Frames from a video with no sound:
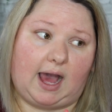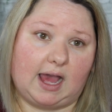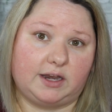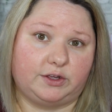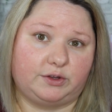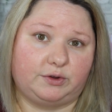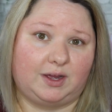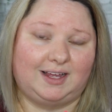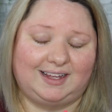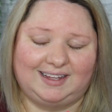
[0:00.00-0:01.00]
I do,
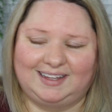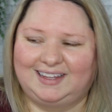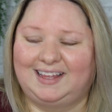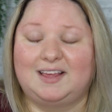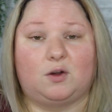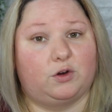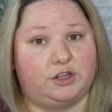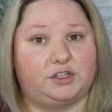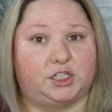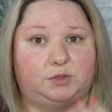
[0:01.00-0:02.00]
or
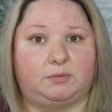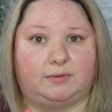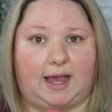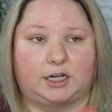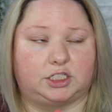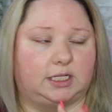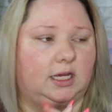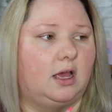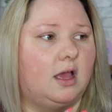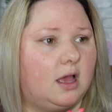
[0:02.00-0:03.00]
YouTube, actually.